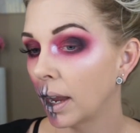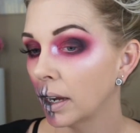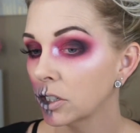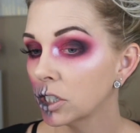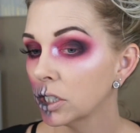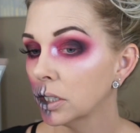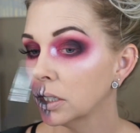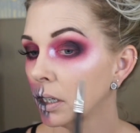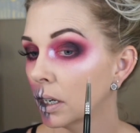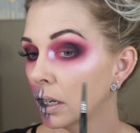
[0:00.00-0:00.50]

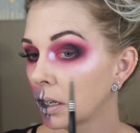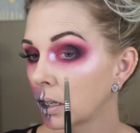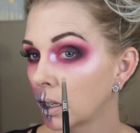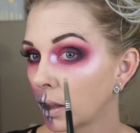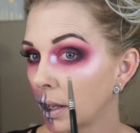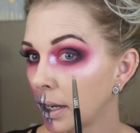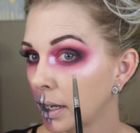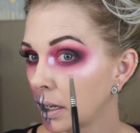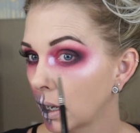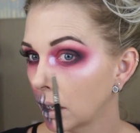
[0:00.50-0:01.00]
actually kind of
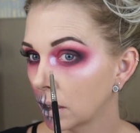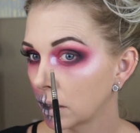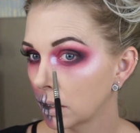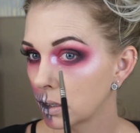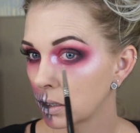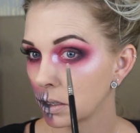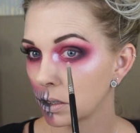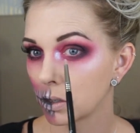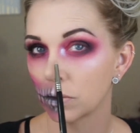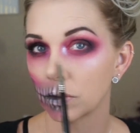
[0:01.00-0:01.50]
like how
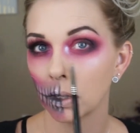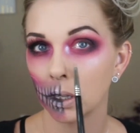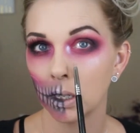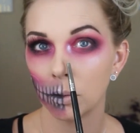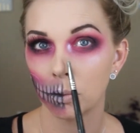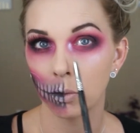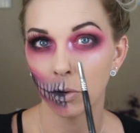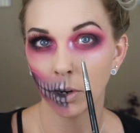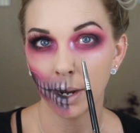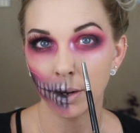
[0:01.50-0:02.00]
this is really
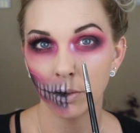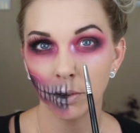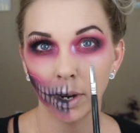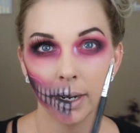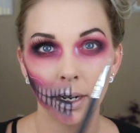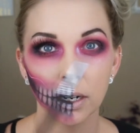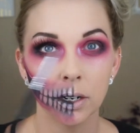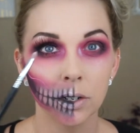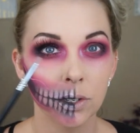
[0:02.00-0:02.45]
bright right here,